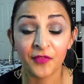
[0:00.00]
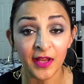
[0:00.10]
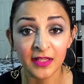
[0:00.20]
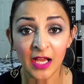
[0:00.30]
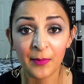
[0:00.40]

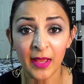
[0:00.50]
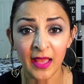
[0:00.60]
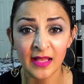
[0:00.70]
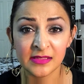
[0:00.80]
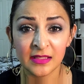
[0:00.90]
Finally got my
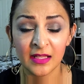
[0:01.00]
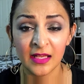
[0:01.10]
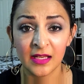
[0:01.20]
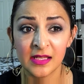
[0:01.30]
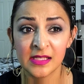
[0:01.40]
hands on
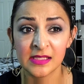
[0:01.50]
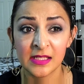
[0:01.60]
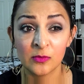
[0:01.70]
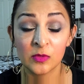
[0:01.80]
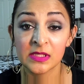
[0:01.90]
that
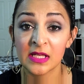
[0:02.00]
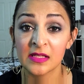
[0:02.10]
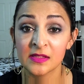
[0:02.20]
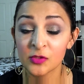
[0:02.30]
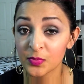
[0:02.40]
because it was
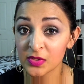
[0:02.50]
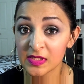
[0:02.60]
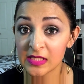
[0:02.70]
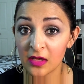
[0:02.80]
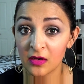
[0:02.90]
a super
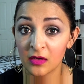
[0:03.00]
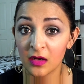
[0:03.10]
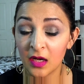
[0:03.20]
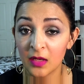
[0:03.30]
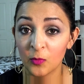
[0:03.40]

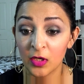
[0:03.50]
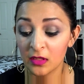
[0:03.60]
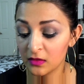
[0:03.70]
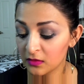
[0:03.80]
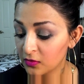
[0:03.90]
sale on
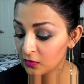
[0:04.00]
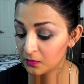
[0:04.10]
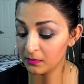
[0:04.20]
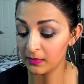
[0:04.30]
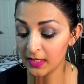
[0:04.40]
one of the
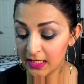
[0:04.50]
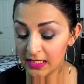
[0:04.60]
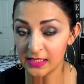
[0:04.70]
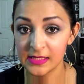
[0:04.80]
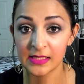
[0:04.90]
little
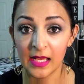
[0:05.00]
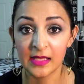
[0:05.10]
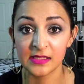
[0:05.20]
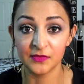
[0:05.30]
minis at